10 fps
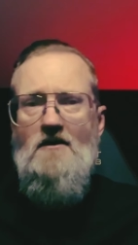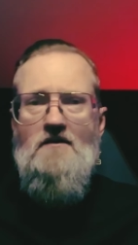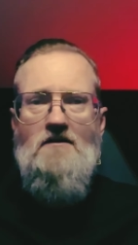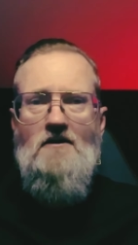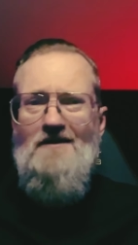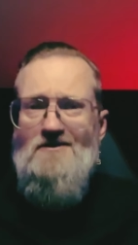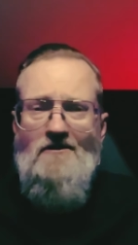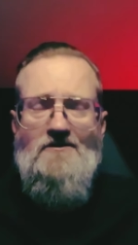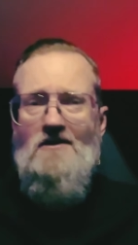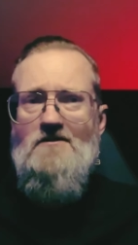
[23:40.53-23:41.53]
you know, that's all
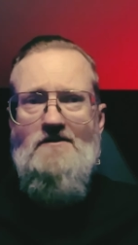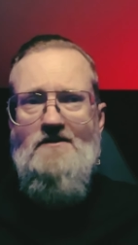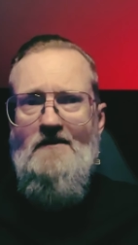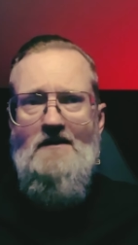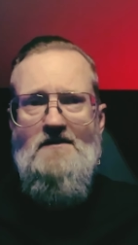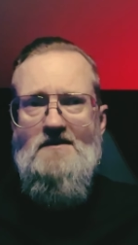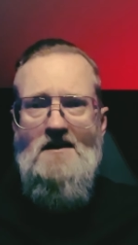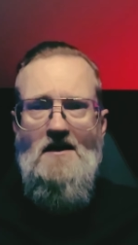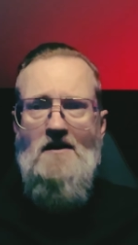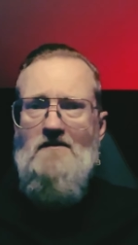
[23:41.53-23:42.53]
doctors know how to
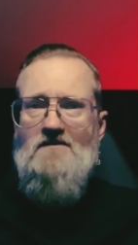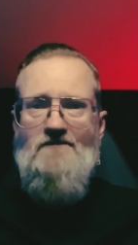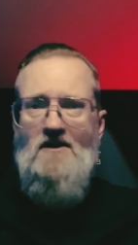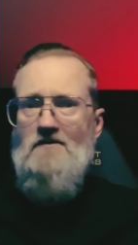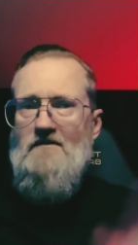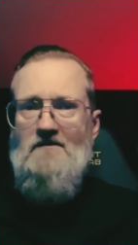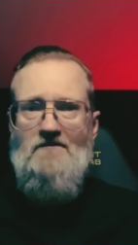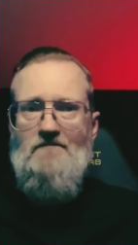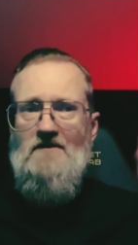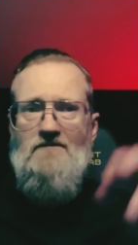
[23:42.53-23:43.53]
say is follow the,
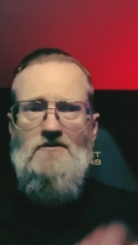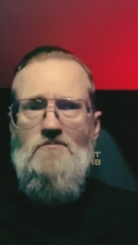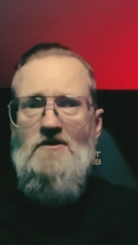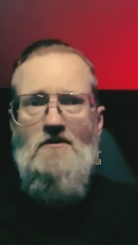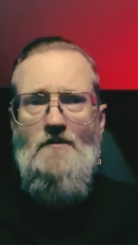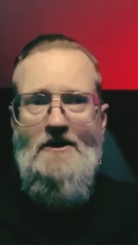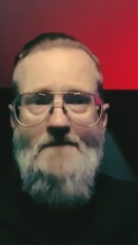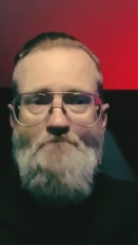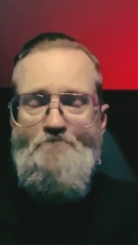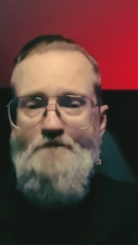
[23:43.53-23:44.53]
the food pyramid.
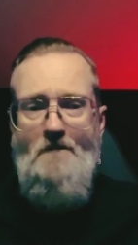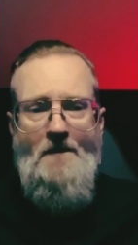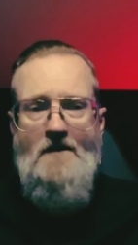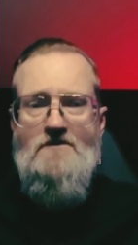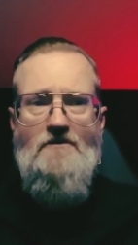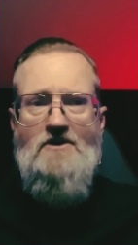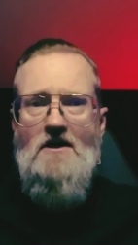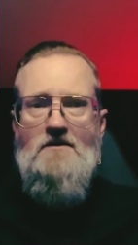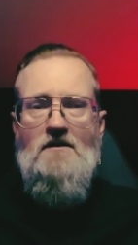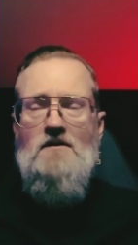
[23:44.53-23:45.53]
There's no
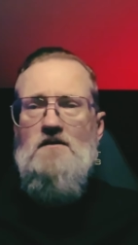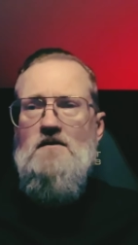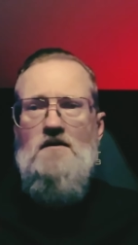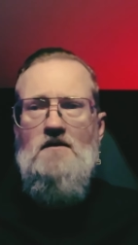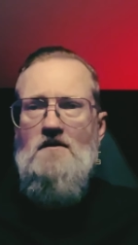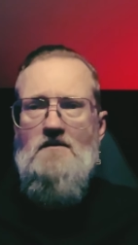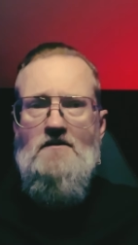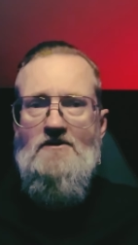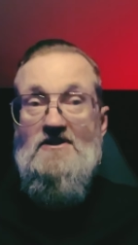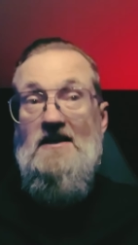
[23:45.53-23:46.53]
doctor, you
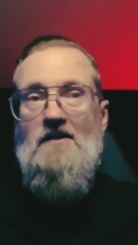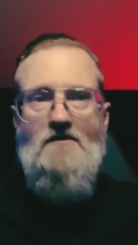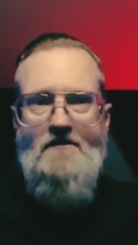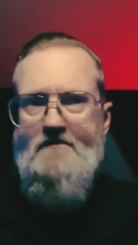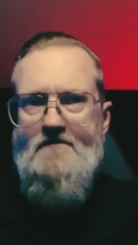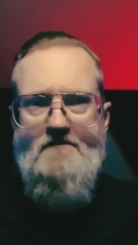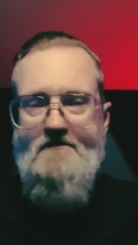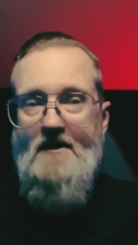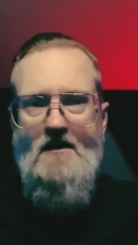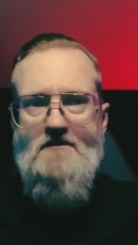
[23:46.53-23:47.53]
know, standard
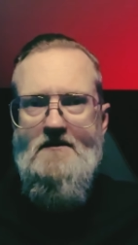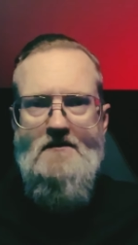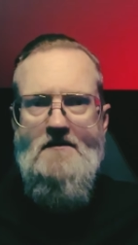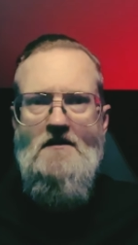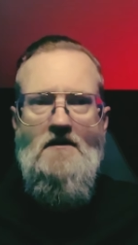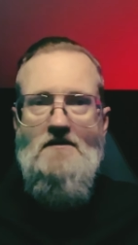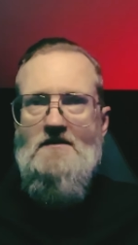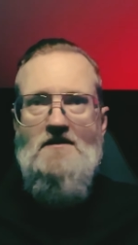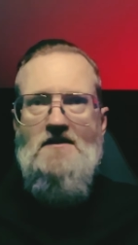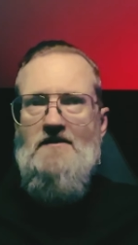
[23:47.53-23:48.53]
doctor that's
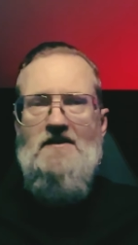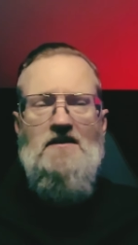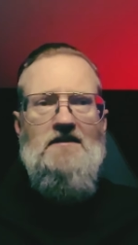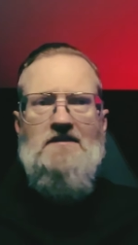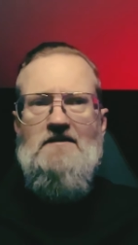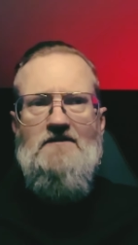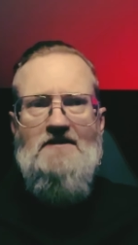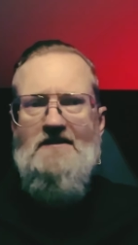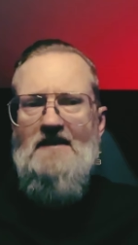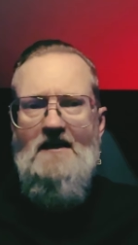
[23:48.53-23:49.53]
going to tell you anything different
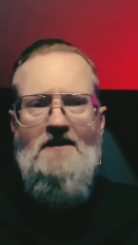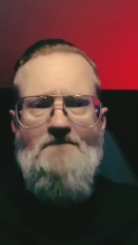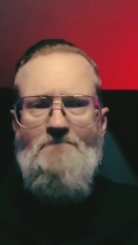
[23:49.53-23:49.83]
than that.